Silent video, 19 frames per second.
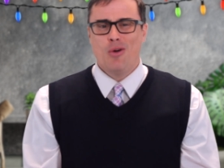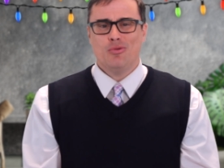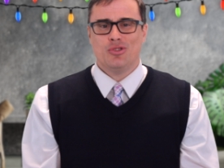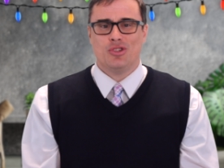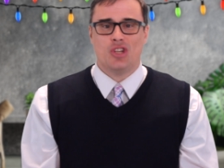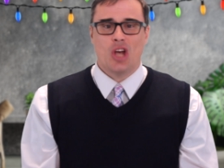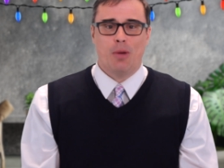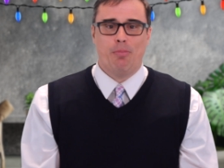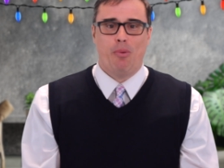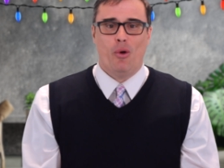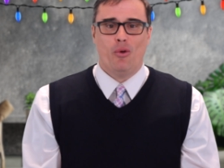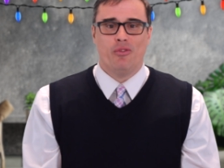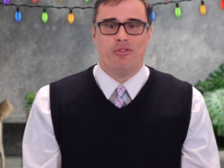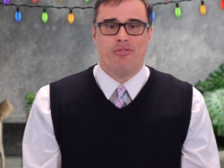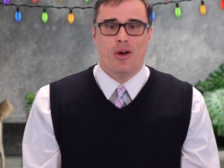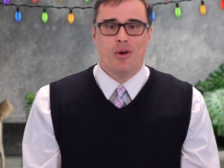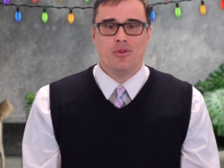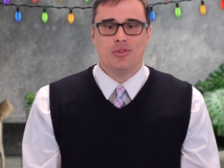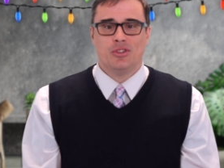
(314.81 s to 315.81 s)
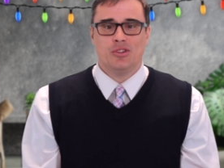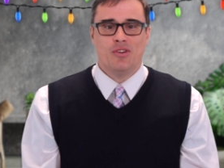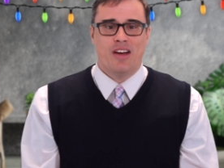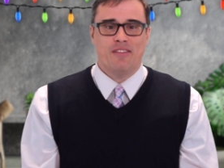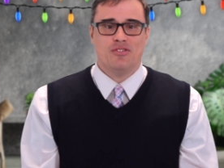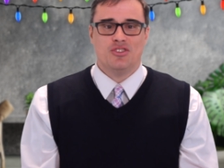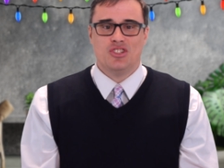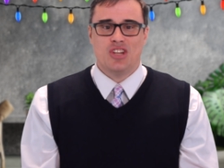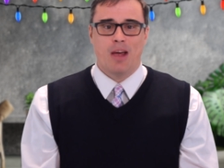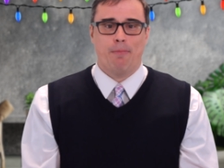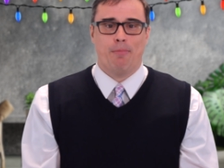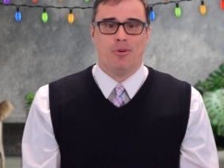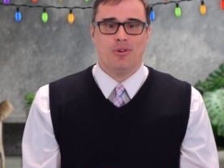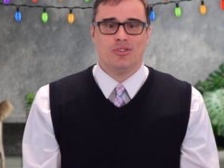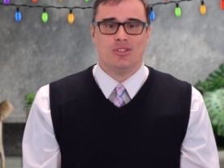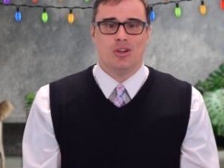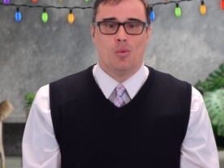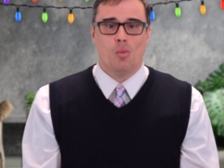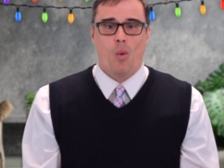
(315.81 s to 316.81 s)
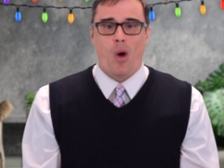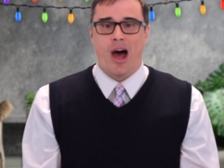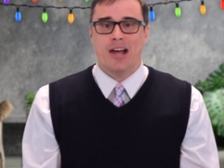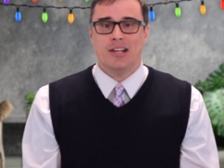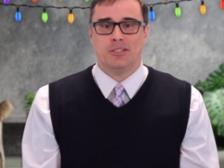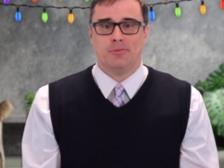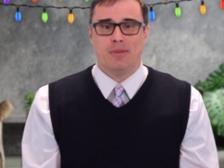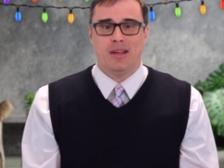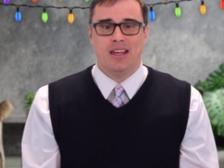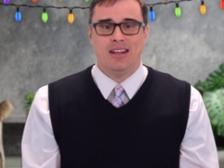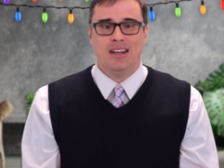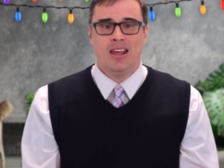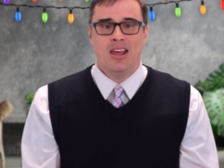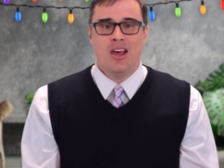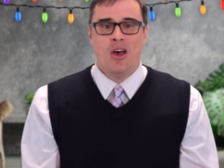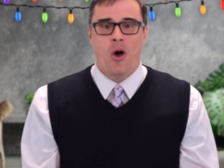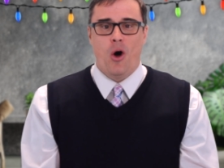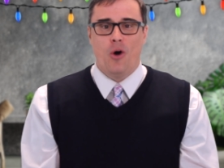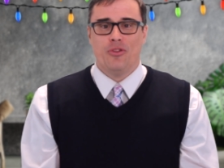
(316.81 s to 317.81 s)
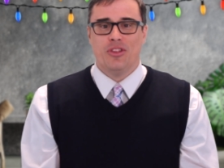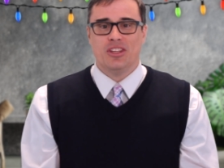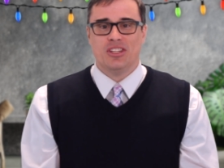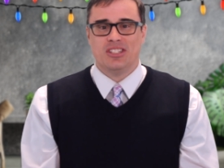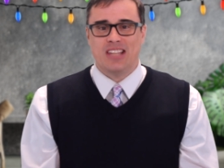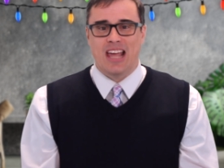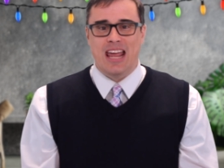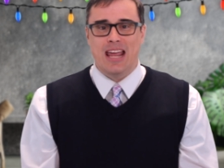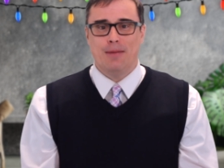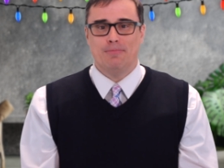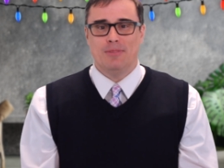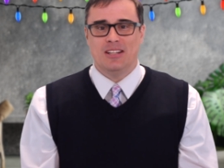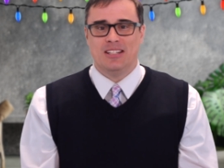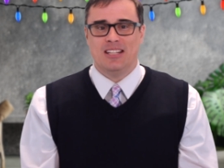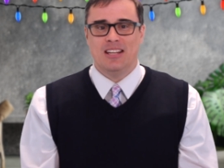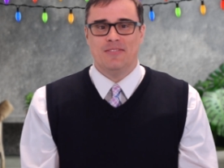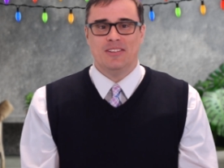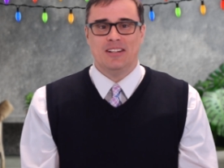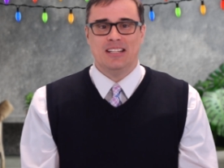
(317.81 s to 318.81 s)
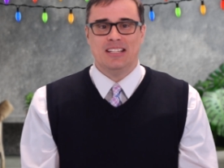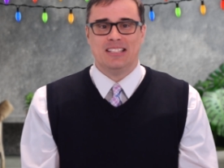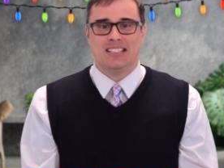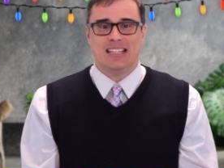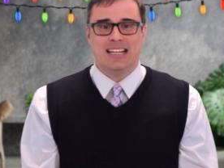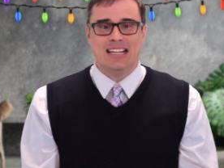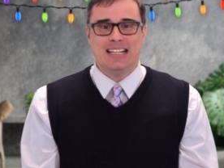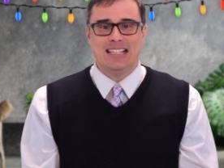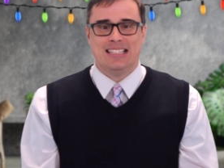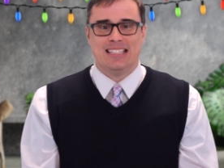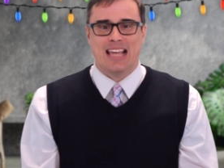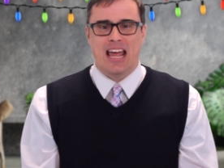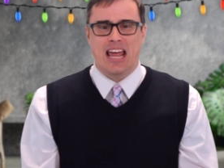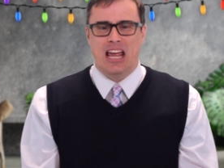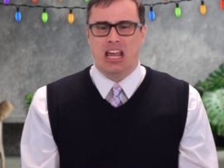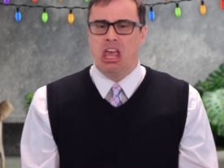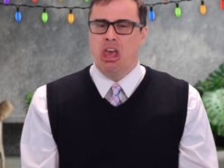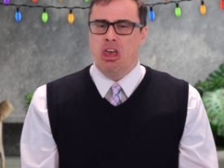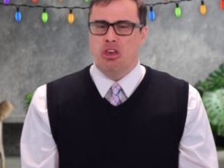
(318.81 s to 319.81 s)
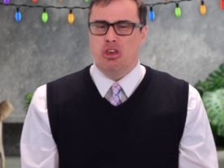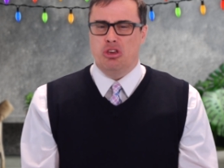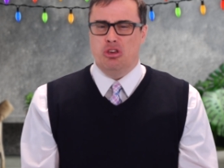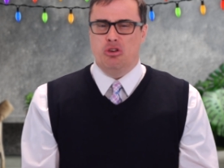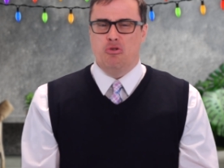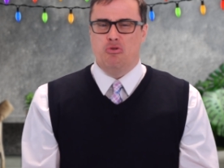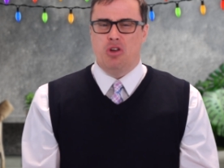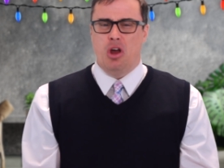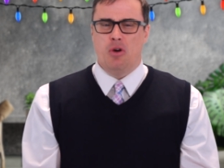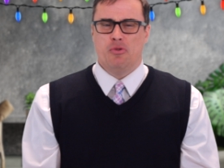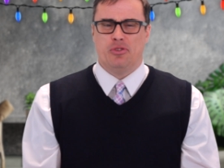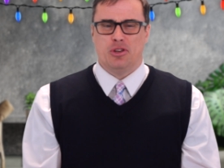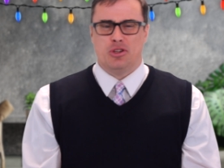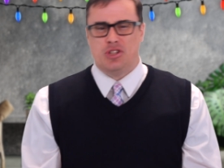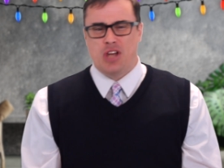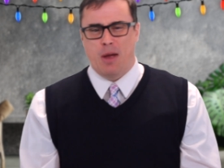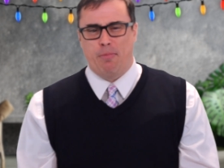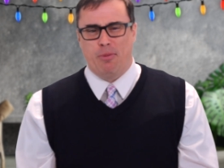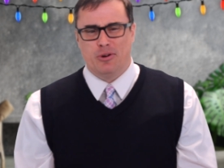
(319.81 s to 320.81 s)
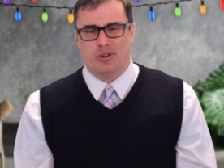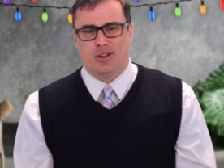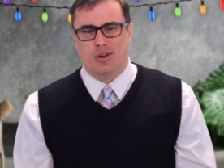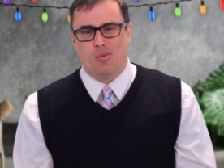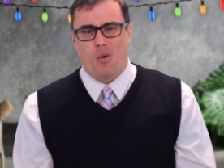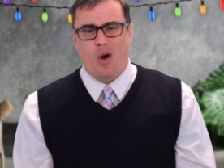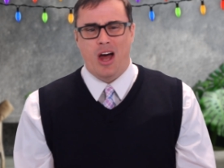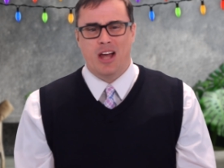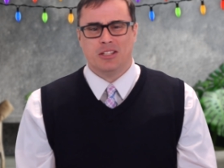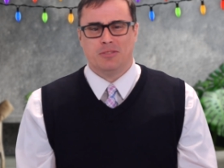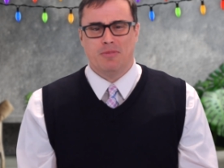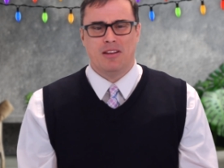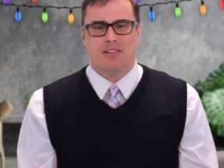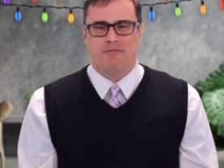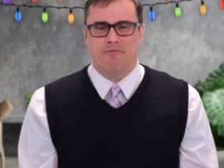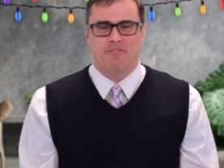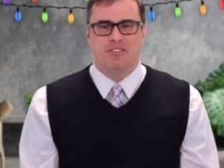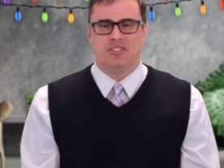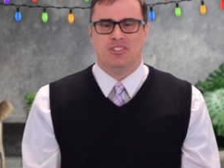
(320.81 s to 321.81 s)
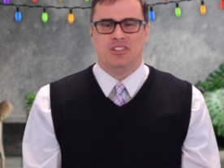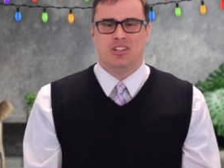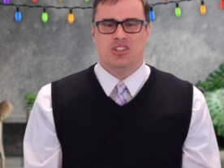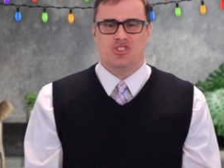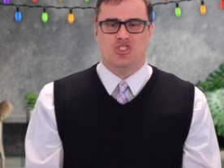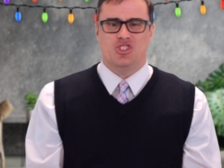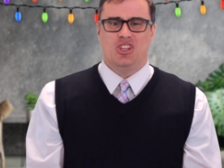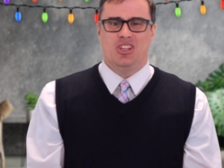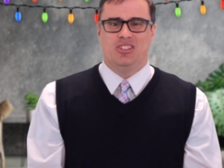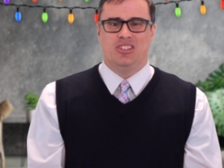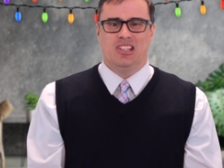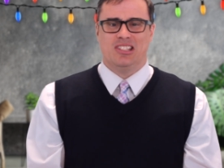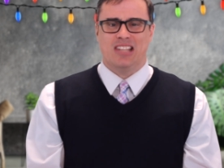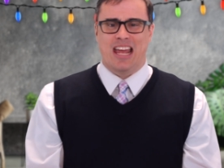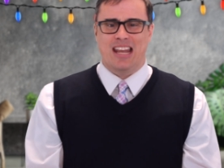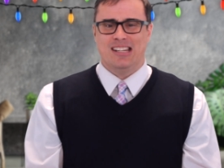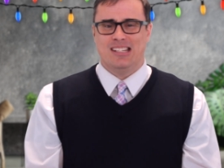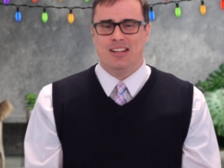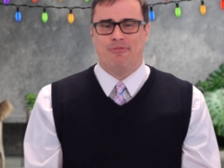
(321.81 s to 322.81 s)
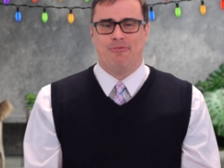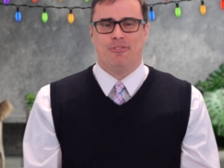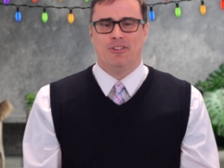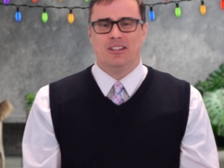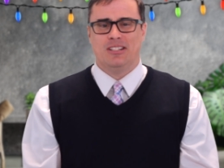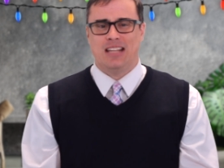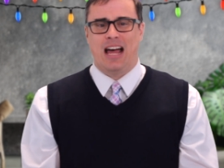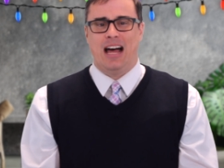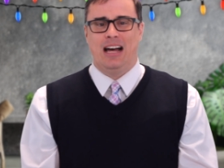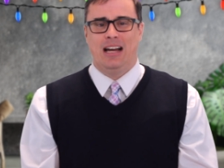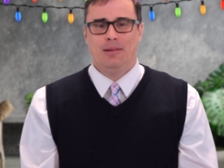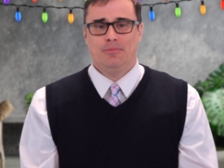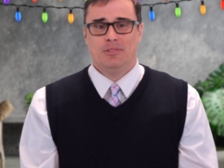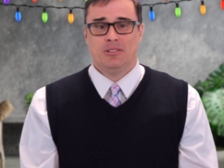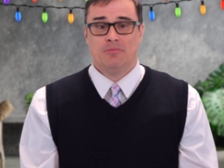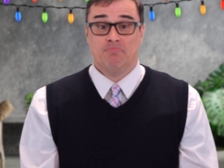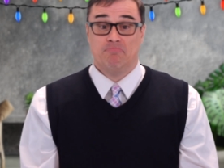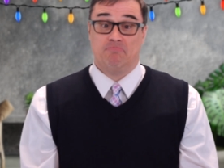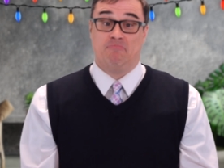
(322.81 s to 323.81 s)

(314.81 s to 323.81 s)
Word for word: Don't jump on folks who have shepherds and wise men on the same nativity scene saying, you know, the shepherds and wise men visited Jesus at different times.